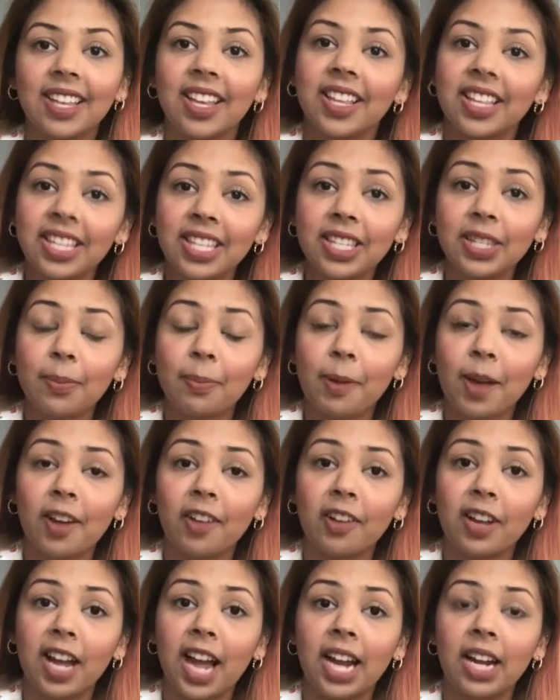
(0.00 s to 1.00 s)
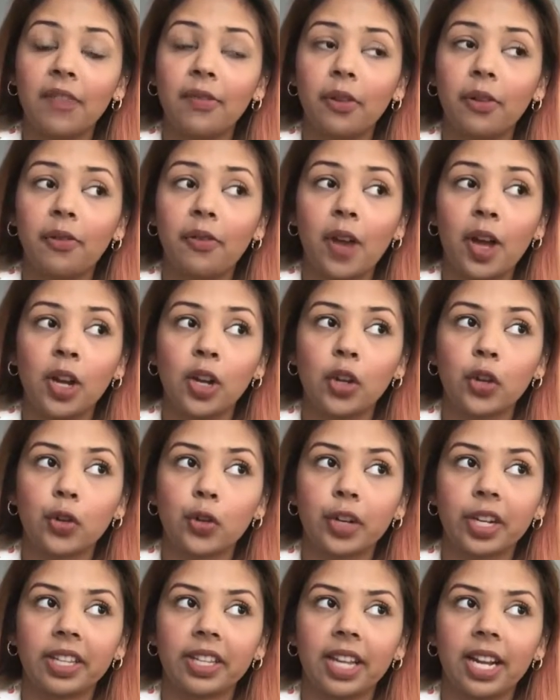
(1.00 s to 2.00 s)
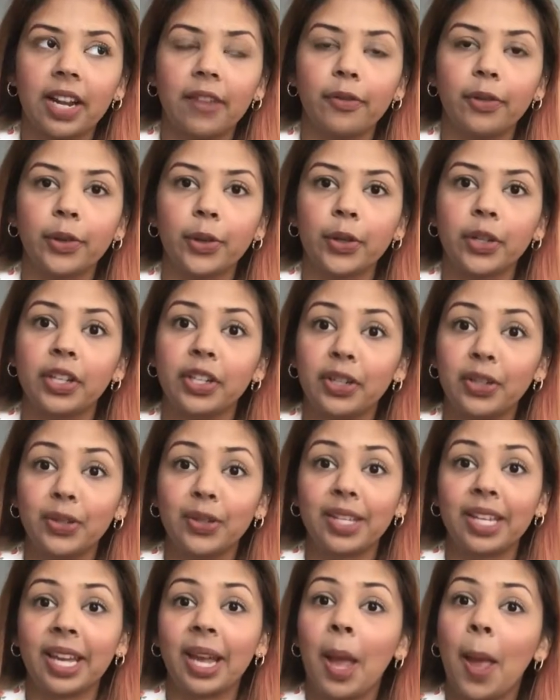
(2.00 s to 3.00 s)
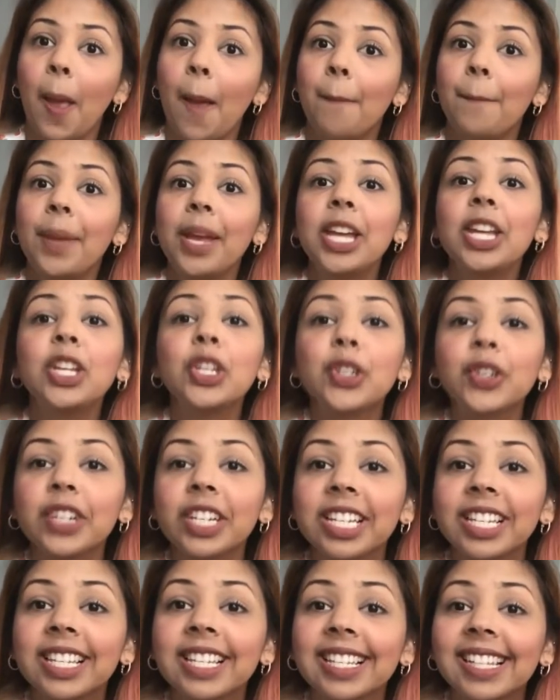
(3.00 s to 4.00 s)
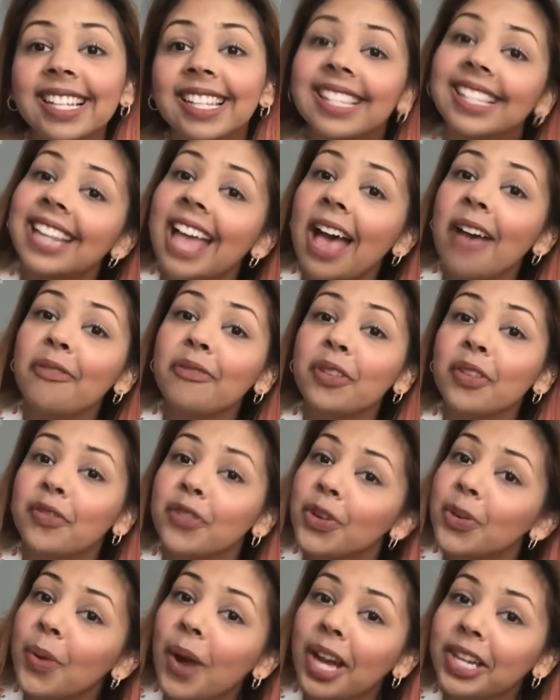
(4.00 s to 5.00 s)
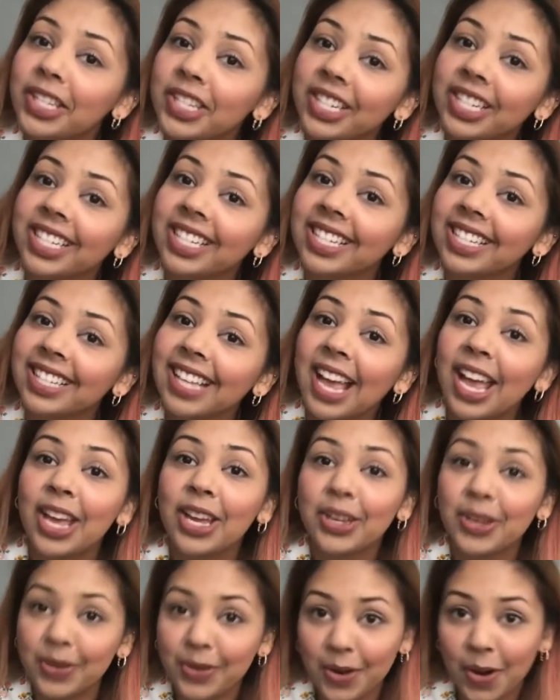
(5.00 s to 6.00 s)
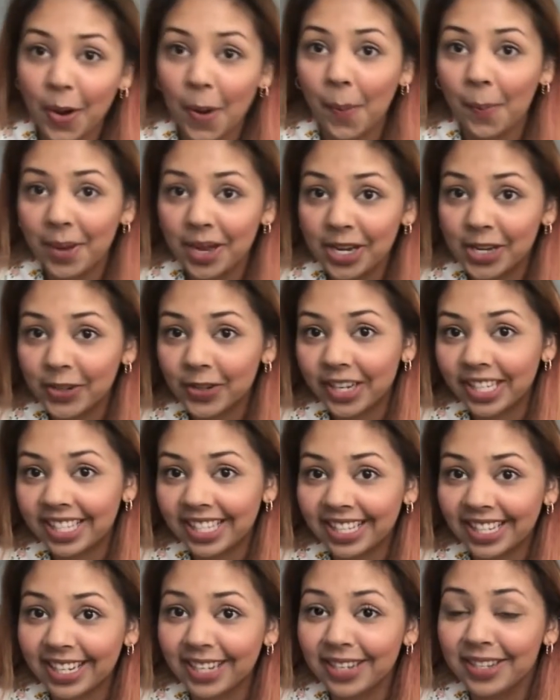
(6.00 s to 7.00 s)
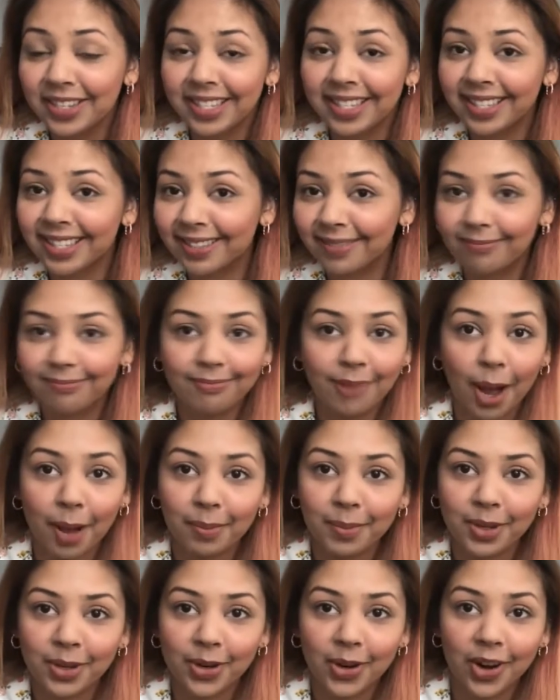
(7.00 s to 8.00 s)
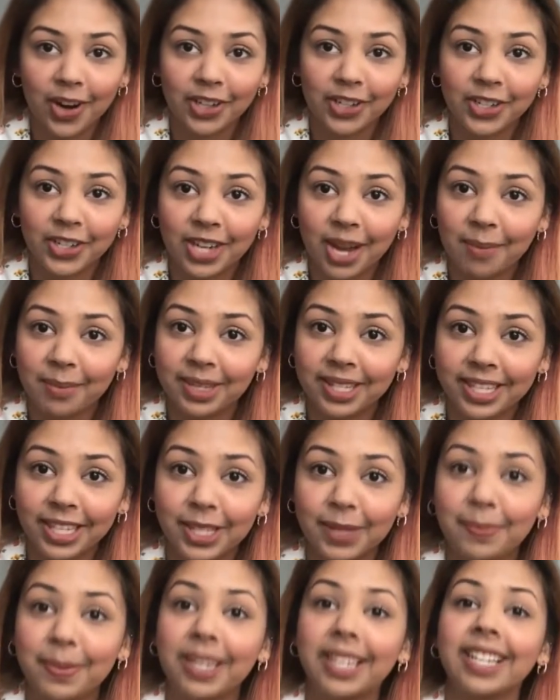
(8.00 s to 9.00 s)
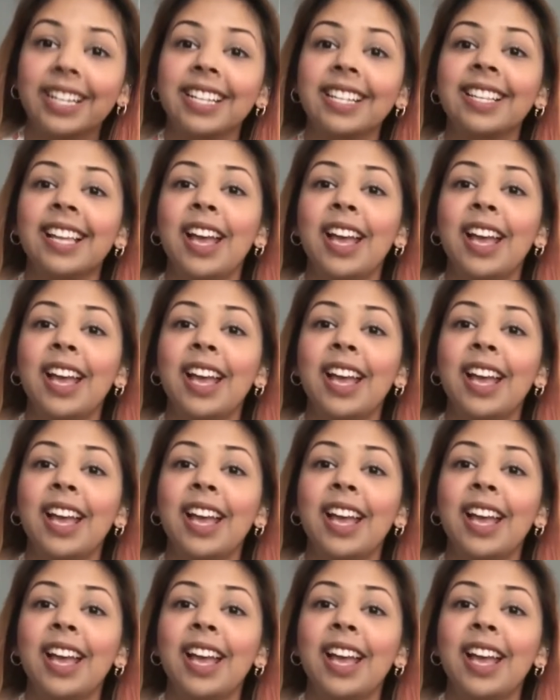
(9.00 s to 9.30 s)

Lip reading: this is a kind of a fun trick that I've learned using Pinterest. Steph, if you're watching this, you know Pinterest is probably your arch nemesis because